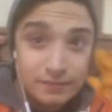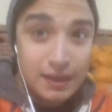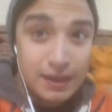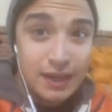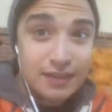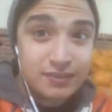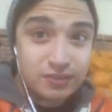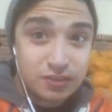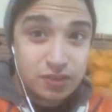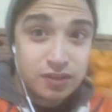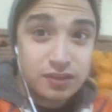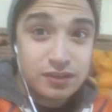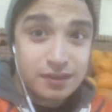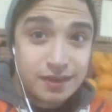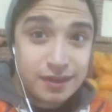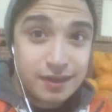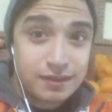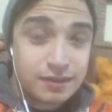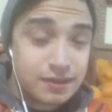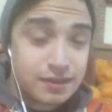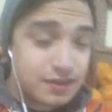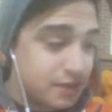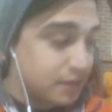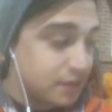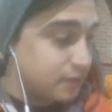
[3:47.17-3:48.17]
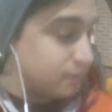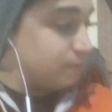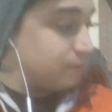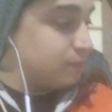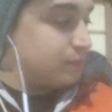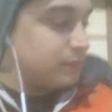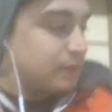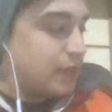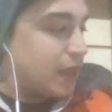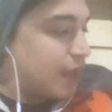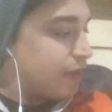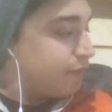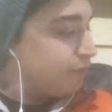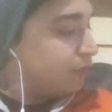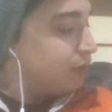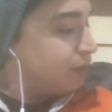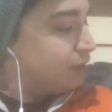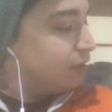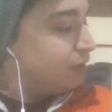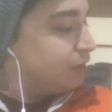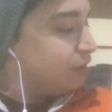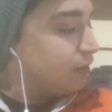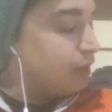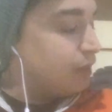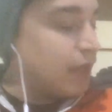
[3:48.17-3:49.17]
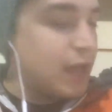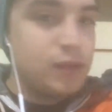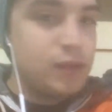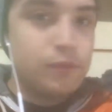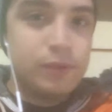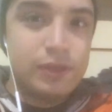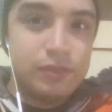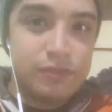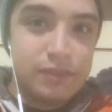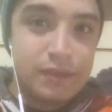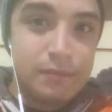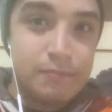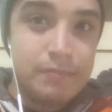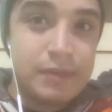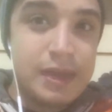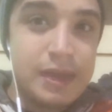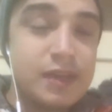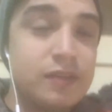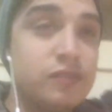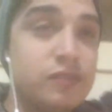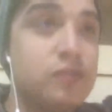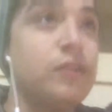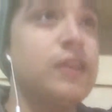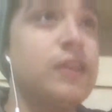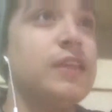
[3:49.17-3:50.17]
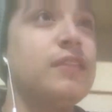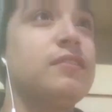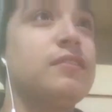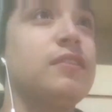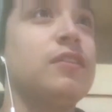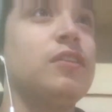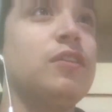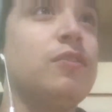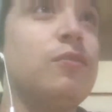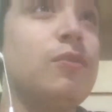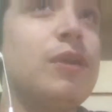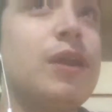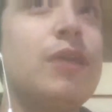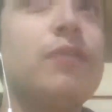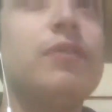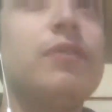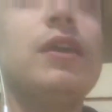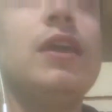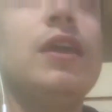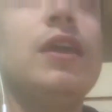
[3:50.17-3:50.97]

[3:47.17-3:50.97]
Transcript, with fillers: That's a good idea. Have a little Halloween themed bag so kids can go out,